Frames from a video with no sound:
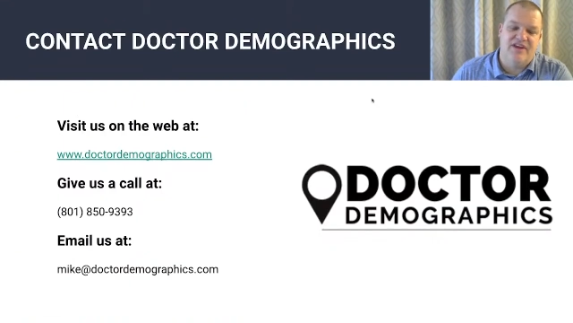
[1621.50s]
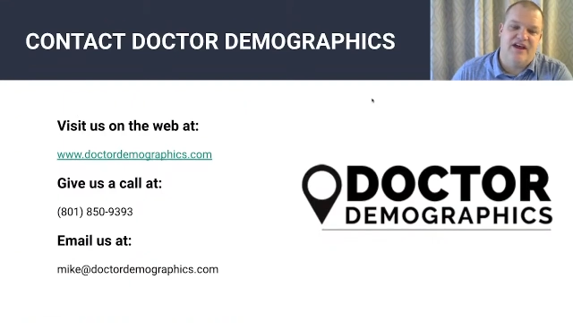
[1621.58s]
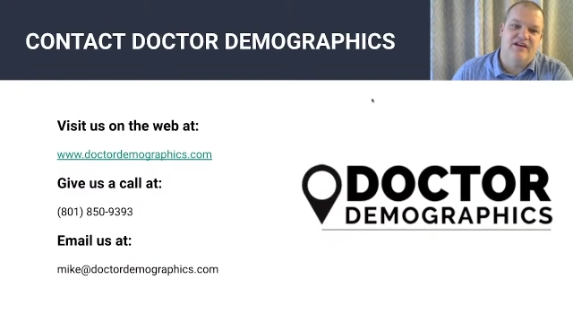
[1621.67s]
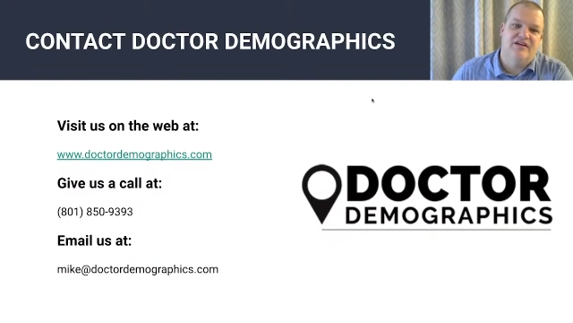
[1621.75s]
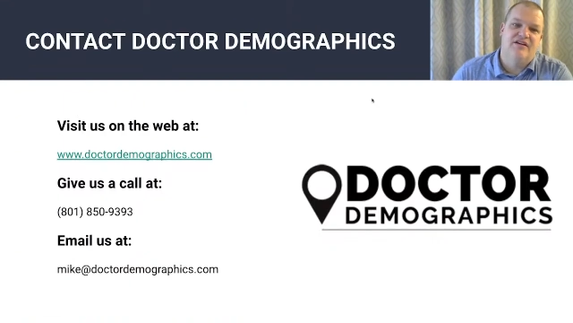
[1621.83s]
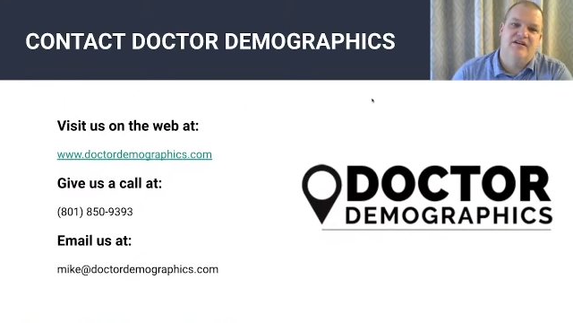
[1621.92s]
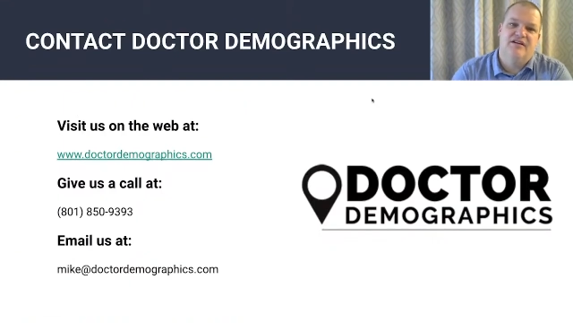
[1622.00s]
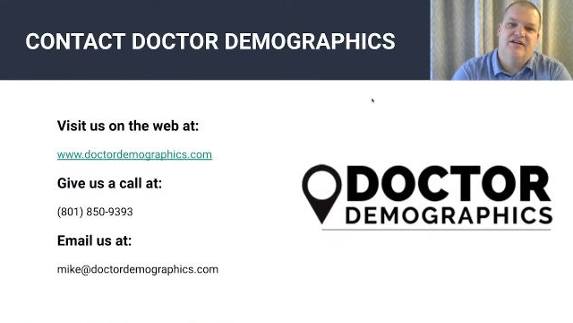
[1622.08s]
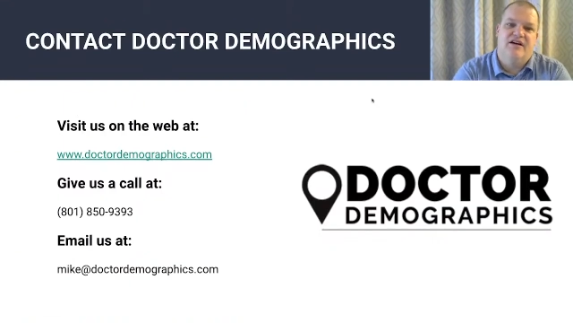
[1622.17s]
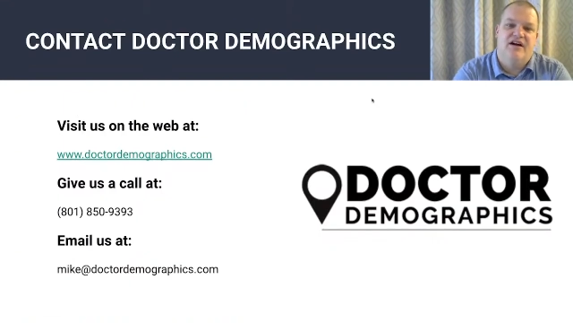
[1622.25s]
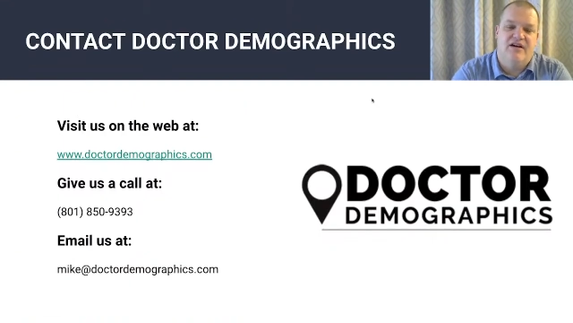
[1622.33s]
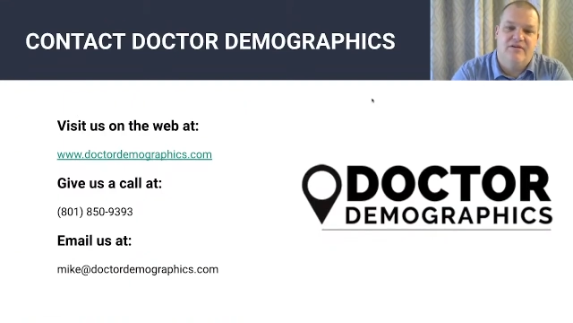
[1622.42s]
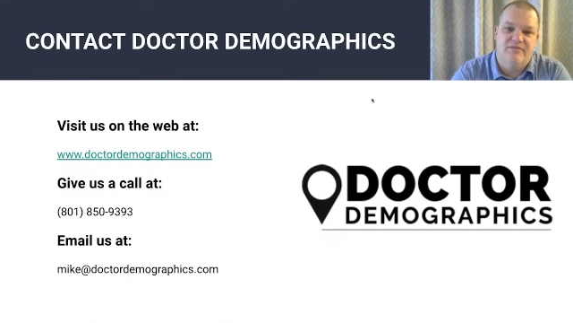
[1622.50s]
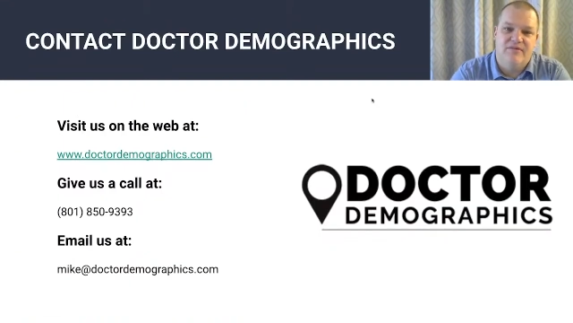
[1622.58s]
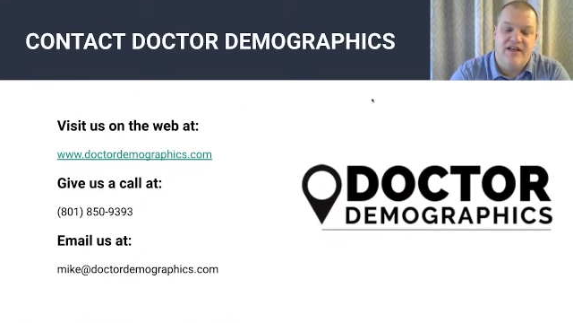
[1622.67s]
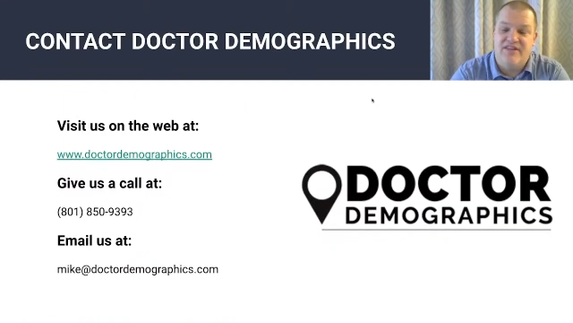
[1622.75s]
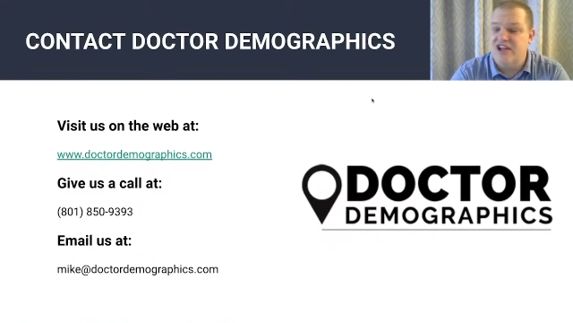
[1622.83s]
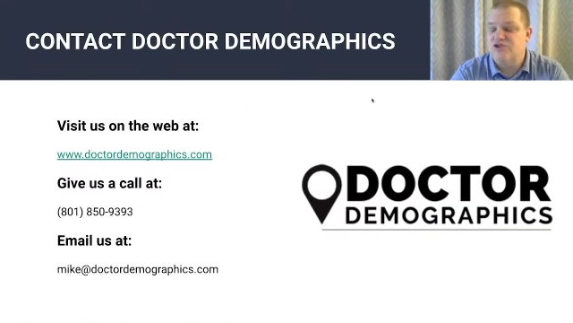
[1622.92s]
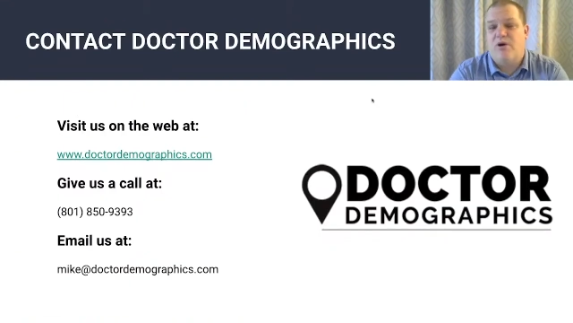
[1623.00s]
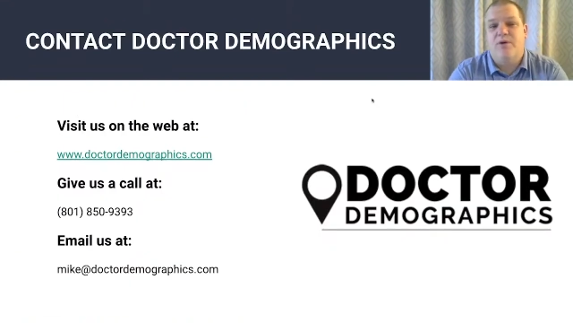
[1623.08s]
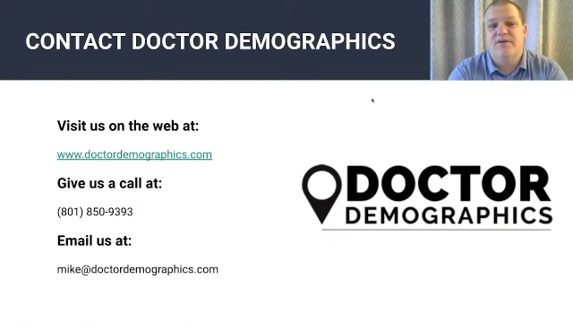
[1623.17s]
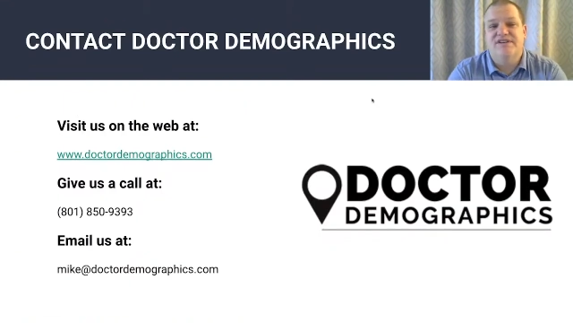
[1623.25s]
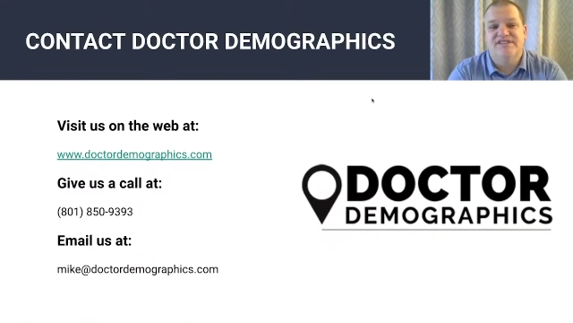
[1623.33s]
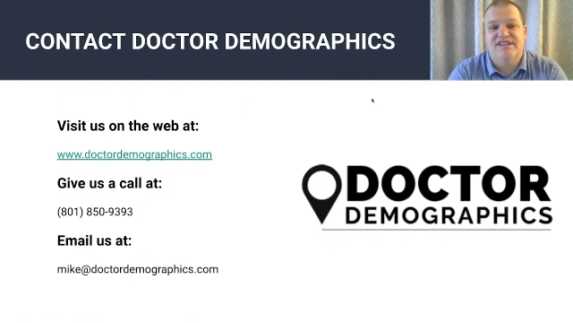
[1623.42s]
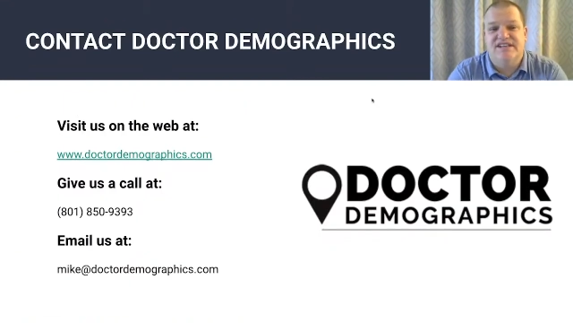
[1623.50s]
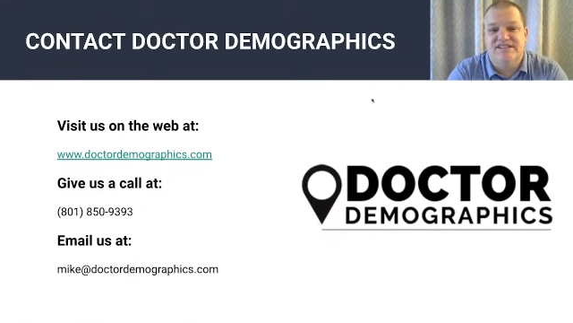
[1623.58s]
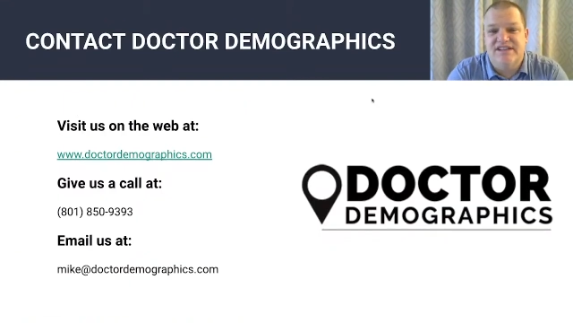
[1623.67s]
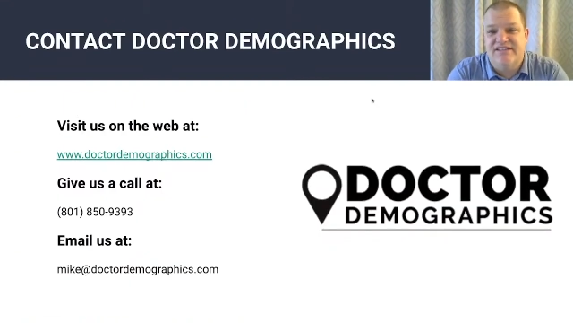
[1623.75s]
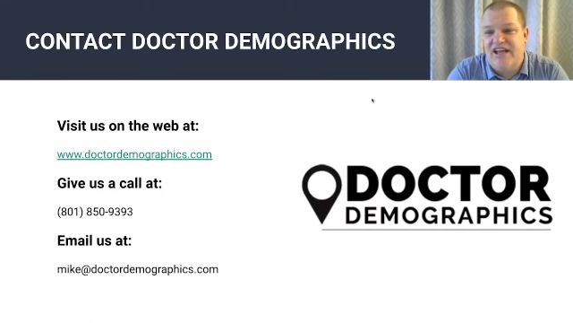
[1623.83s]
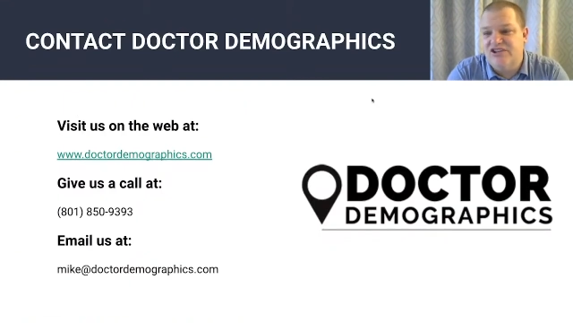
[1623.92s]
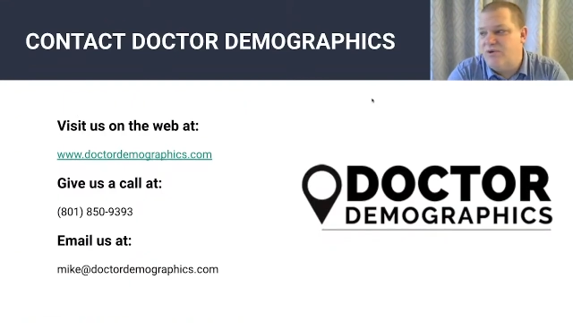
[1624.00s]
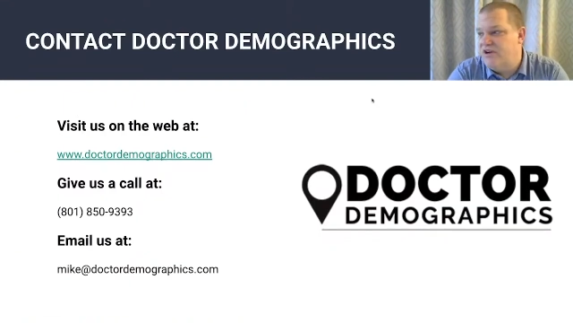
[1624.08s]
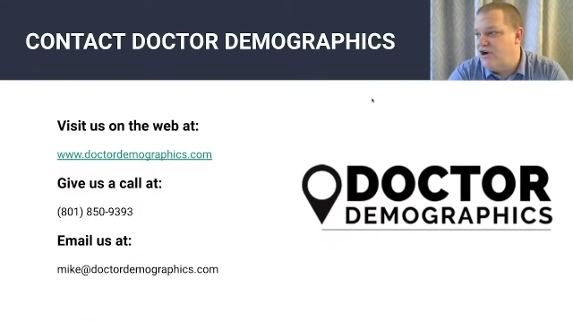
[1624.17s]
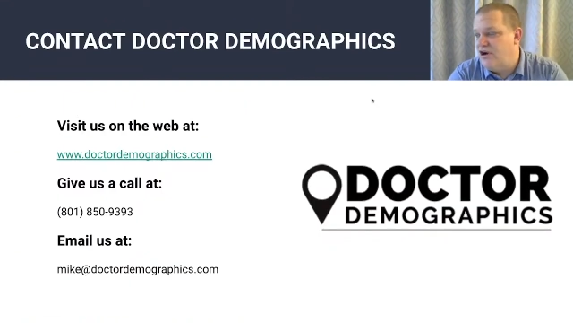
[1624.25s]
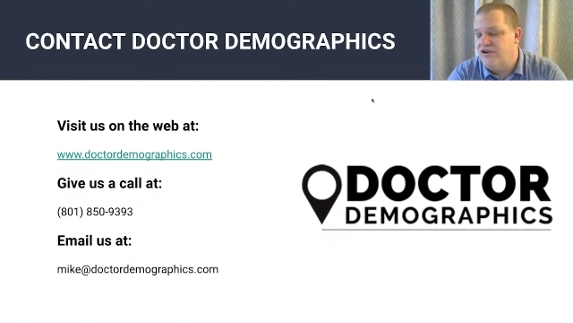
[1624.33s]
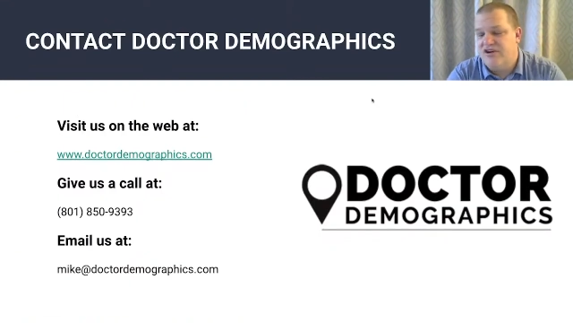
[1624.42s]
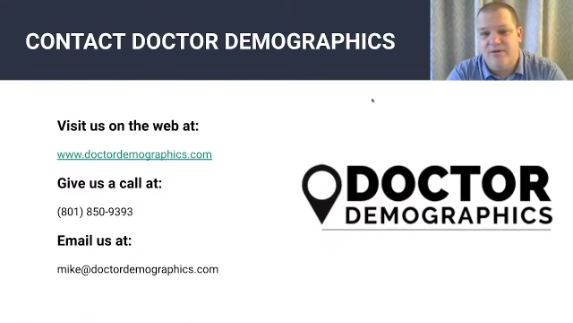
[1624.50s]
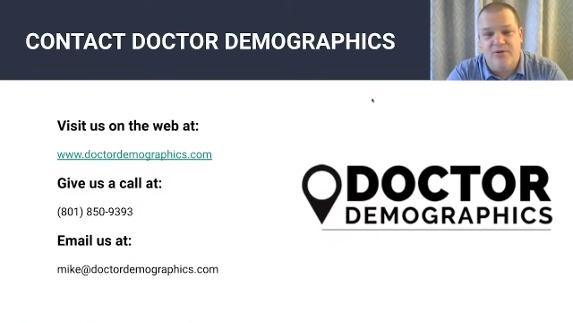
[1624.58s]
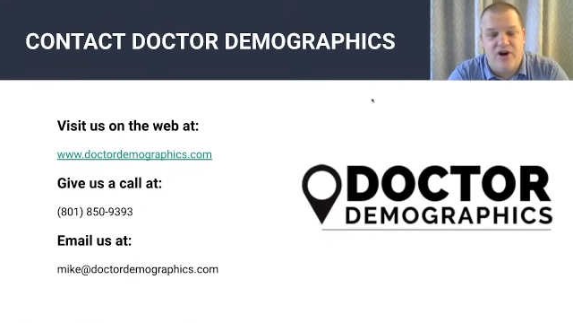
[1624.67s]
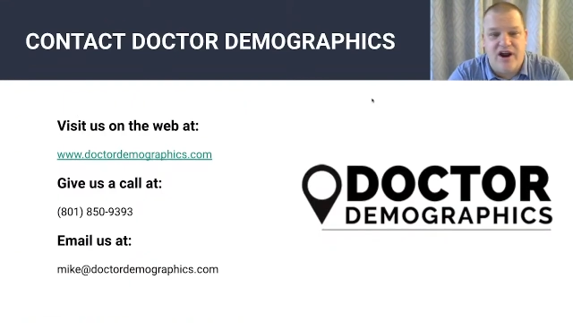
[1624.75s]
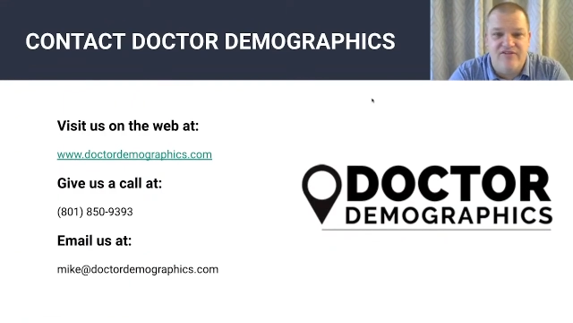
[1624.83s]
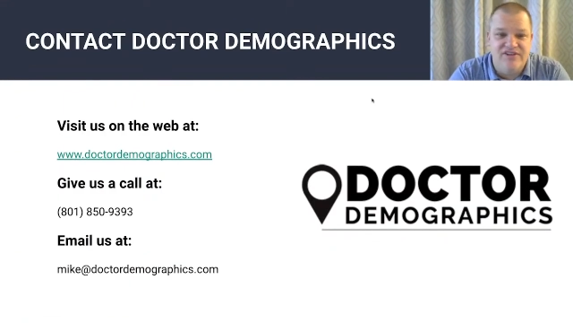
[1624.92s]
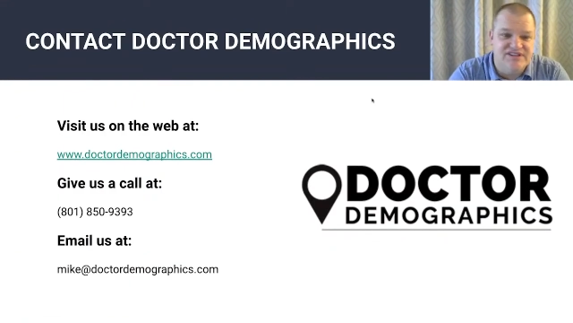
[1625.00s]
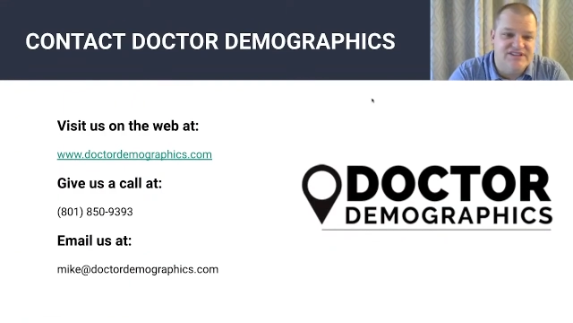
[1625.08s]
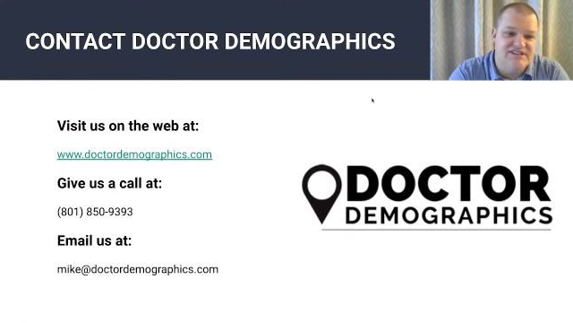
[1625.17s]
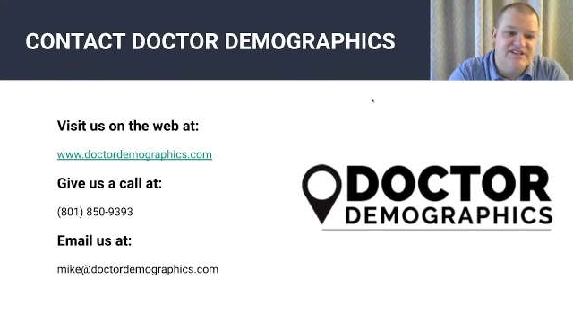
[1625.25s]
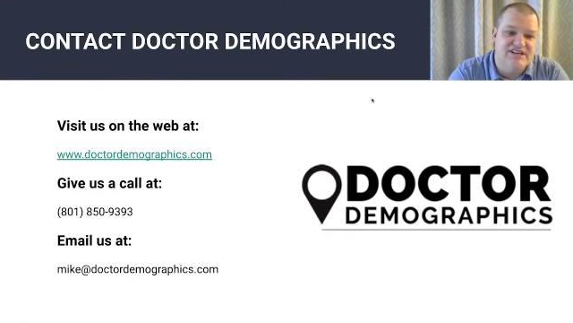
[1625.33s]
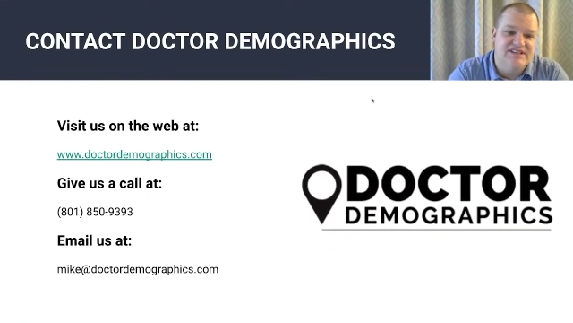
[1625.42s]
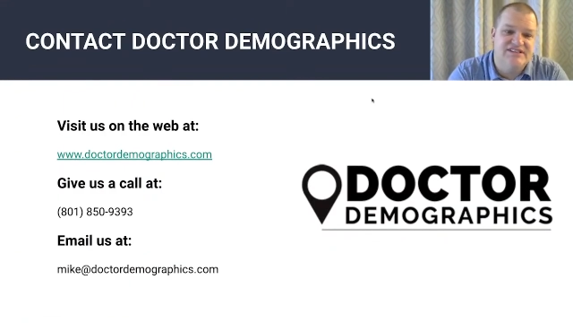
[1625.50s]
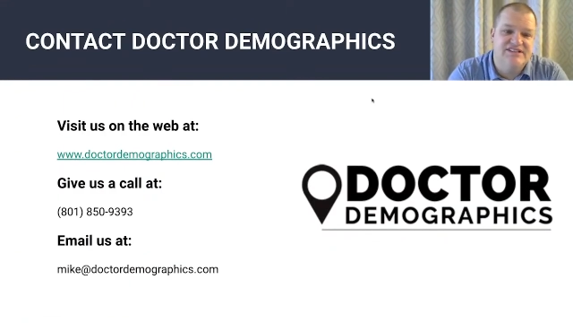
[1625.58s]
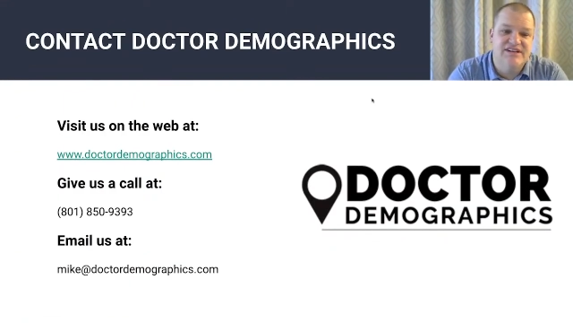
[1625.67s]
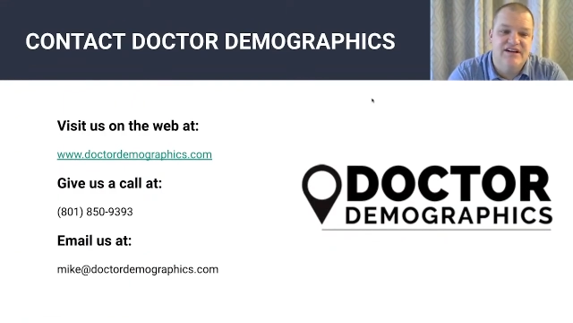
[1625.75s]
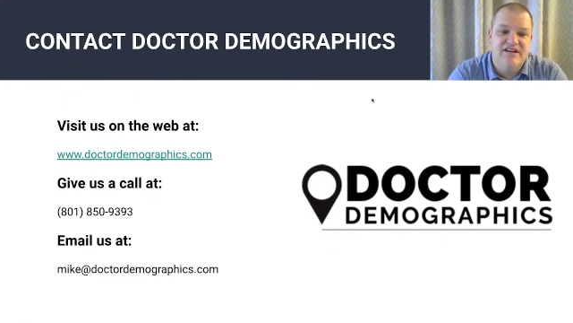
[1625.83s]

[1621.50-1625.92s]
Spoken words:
that. And that's why we exist. That's why Dr. Demographics exists.